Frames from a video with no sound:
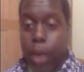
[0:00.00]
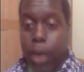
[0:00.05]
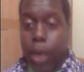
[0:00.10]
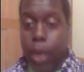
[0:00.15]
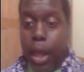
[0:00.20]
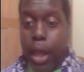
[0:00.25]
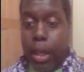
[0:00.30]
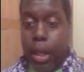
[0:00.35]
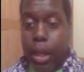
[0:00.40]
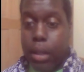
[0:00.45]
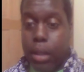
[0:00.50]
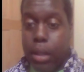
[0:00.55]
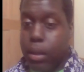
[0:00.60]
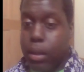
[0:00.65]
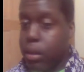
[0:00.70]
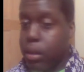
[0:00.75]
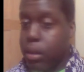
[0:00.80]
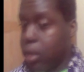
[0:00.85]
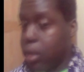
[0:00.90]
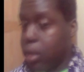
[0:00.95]
Okay,
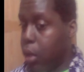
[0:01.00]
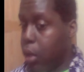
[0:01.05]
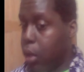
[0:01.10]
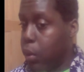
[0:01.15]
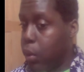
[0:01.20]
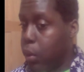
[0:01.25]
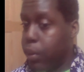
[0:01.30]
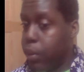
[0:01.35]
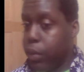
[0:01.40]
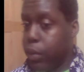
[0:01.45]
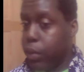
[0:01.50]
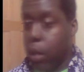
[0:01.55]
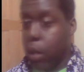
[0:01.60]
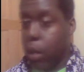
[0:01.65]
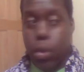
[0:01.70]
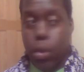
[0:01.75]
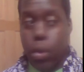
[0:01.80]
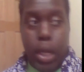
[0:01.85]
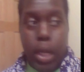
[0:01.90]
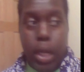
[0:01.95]
so
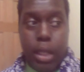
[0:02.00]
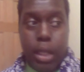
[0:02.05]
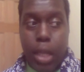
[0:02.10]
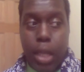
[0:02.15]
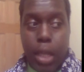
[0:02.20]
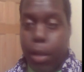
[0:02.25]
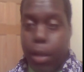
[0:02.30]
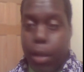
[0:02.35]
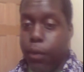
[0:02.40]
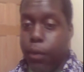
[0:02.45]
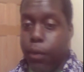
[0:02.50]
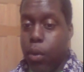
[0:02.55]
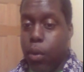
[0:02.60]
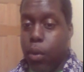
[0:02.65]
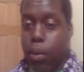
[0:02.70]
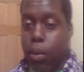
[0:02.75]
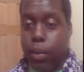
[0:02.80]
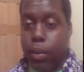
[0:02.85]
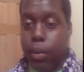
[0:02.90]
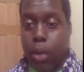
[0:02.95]
don't try to take my
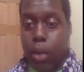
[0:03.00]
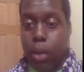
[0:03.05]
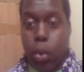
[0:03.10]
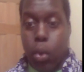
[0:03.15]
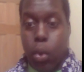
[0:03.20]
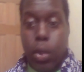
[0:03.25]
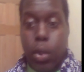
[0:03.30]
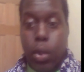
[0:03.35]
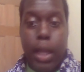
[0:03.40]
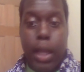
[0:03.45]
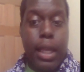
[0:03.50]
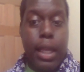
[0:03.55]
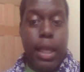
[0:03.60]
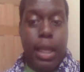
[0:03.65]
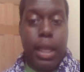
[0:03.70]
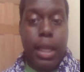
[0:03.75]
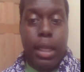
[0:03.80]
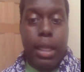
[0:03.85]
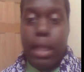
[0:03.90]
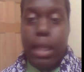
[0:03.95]
food. Don't try to
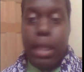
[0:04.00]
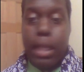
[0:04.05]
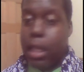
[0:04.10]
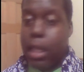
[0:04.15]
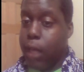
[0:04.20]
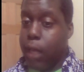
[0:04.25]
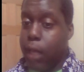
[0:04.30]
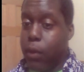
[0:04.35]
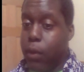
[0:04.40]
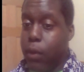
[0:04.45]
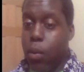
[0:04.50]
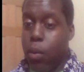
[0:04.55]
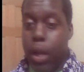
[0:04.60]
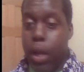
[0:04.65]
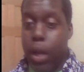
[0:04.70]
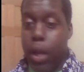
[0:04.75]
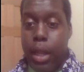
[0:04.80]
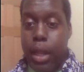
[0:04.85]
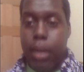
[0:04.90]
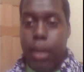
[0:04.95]
eat it. If you
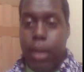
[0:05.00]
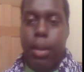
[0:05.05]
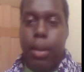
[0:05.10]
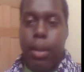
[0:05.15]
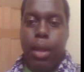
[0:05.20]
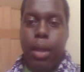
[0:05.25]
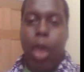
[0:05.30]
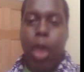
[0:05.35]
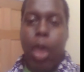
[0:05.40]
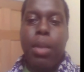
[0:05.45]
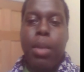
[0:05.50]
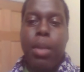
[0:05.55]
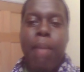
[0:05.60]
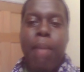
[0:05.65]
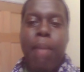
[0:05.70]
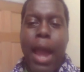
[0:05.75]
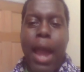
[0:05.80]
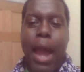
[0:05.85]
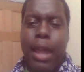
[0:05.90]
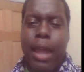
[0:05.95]
want it, help me
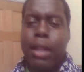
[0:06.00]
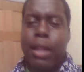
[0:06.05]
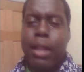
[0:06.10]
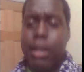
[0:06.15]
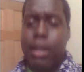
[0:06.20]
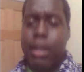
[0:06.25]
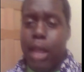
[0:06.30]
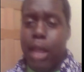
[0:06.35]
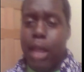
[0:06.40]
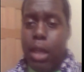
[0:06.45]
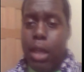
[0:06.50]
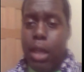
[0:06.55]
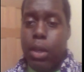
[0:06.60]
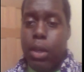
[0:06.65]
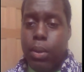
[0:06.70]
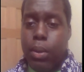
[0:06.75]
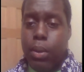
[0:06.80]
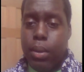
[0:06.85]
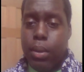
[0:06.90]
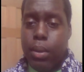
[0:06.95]
buy it. Thank
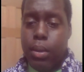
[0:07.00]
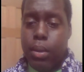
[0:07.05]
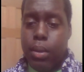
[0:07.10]
you.